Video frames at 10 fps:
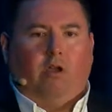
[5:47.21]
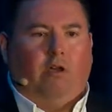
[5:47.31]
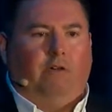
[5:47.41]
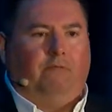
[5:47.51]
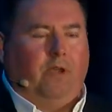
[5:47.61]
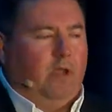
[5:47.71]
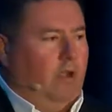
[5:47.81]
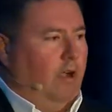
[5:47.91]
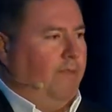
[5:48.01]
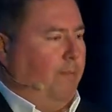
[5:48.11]
of
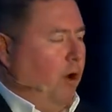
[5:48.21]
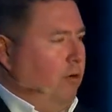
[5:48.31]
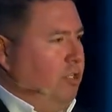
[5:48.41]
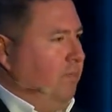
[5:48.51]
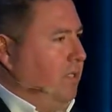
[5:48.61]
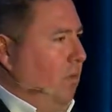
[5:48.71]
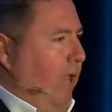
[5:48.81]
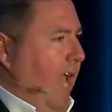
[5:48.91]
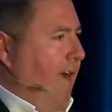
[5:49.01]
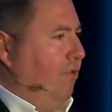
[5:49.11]
the partnerships that we
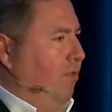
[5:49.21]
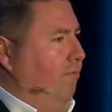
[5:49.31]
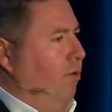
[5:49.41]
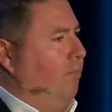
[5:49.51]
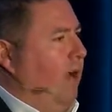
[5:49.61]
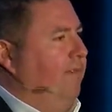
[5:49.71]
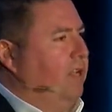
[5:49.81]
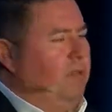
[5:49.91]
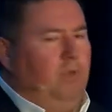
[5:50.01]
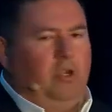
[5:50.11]
have with the
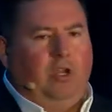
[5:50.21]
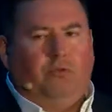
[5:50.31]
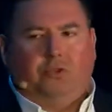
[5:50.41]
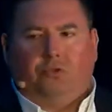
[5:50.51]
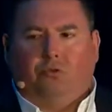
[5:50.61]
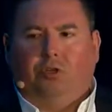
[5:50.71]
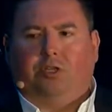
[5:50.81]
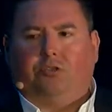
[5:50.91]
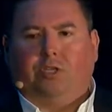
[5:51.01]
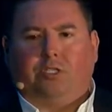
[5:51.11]
for-profit community, with school
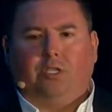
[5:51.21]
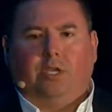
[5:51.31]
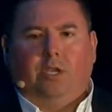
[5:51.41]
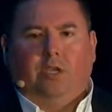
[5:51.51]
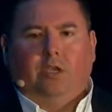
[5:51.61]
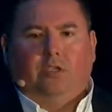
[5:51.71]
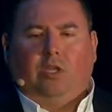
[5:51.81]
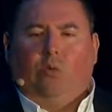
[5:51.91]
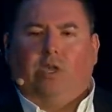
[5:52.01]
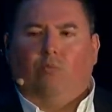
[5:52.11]
districts, so
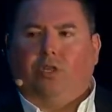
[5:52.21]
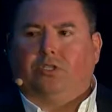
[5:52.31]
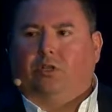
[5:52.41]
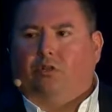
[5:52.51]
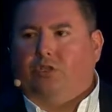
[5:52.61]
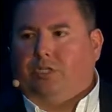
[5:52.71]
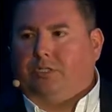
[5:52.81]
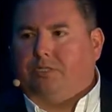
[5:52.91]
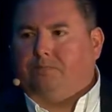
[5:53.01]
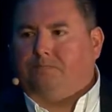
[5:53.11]
that we can bring
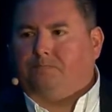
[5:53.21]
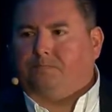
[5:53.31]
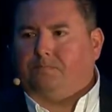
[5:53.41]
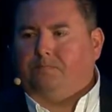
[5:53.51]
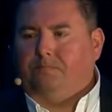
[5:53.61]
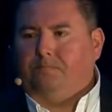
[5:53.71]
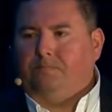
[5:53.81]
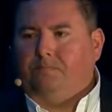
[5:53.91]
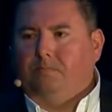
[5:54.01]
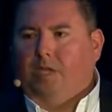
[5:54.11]
solutions.
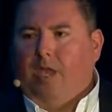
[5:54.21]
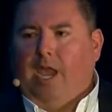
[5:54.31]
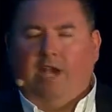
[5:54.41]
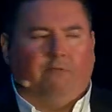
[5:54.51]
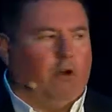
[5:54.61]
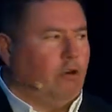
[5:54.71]
And if our